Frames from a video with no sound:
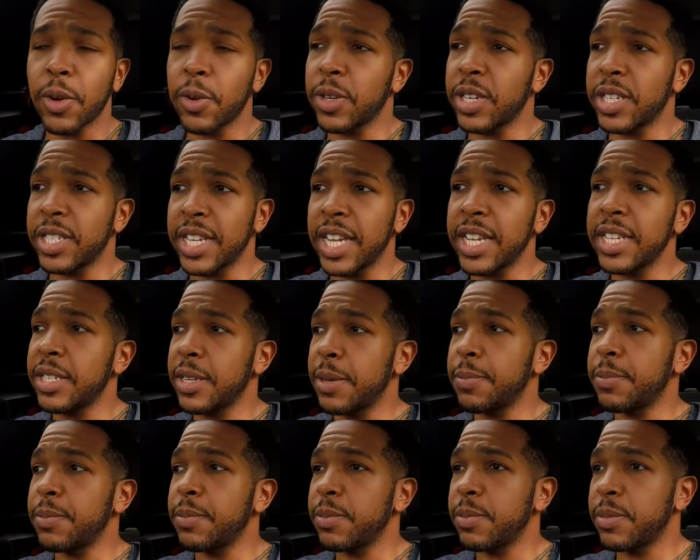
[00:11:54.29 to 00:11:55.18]
because that's
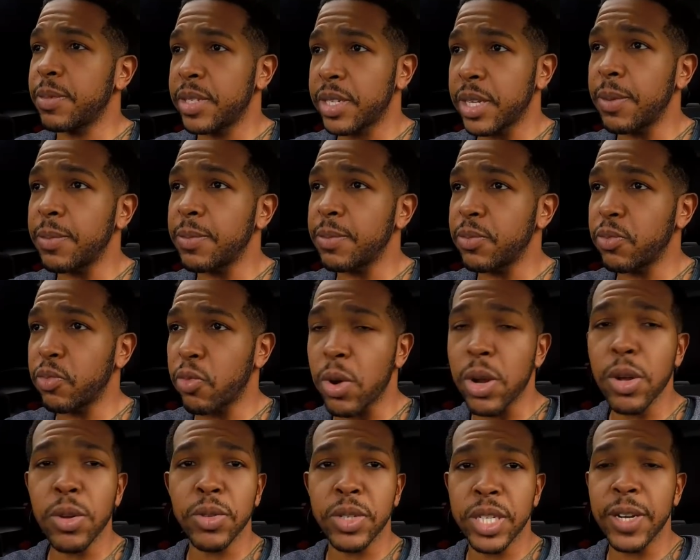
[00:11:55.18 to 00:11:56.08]
something
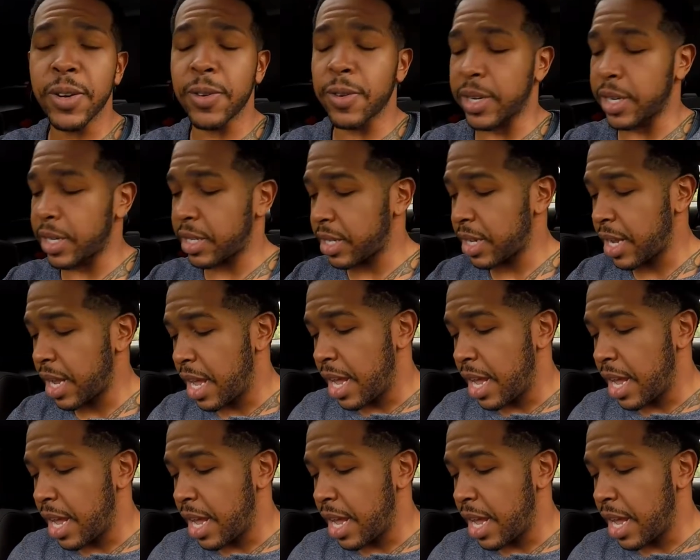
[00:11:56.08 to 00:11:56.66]
real serious.